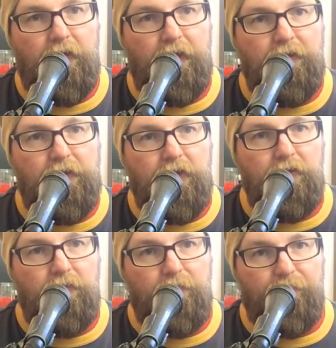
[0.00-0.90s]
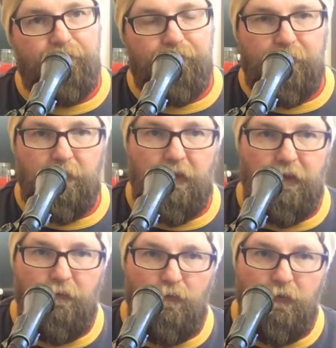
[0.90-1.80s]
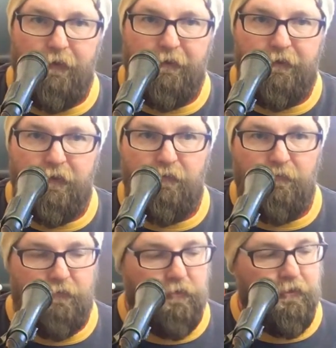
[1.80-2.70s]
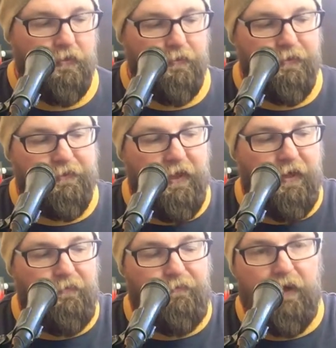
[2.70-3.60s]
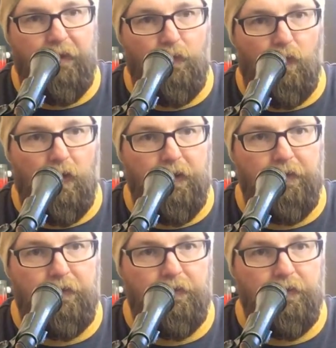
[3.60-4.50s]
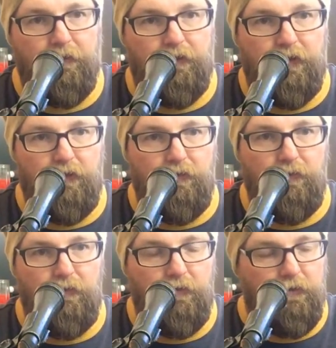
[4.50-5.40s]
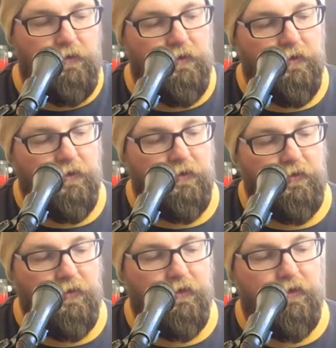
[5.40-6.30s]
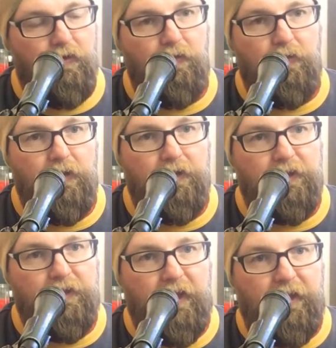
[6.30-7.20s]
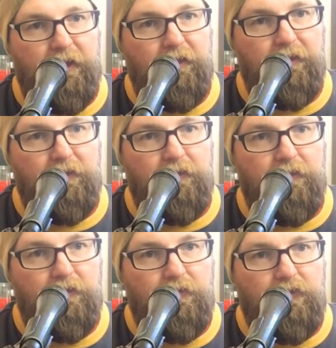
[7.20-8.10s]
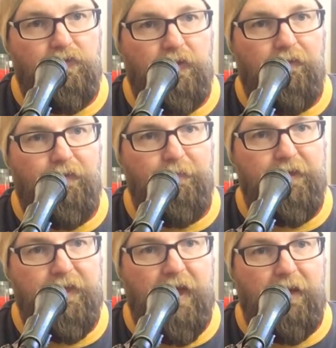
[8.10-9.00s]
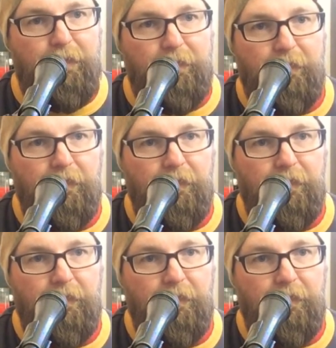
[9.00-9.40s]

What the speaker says: and 2. Okay, 1 and 2. You're going to go to the 2nd fret, 1, 2. You're going to go 2nd string from the top,